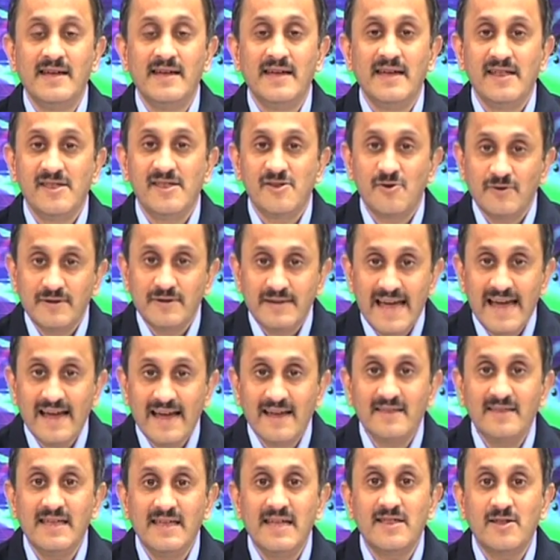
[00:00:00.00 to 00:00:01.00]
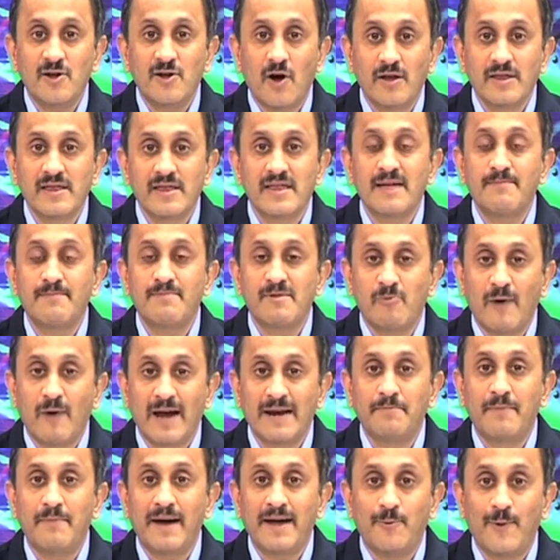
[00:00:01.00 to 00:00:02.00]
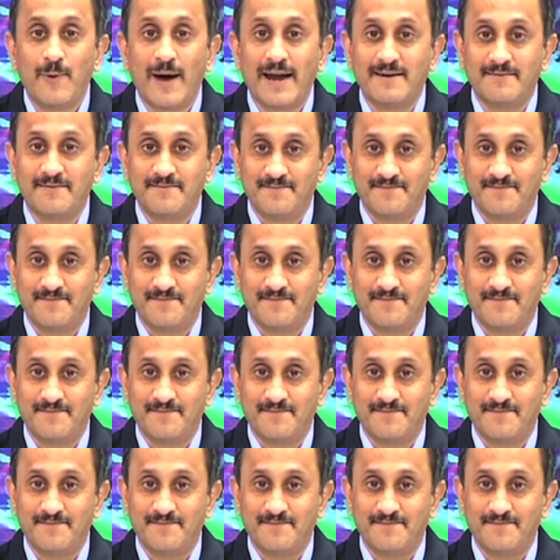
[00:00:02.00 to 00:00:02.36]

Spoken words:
is to take these concepts one by one.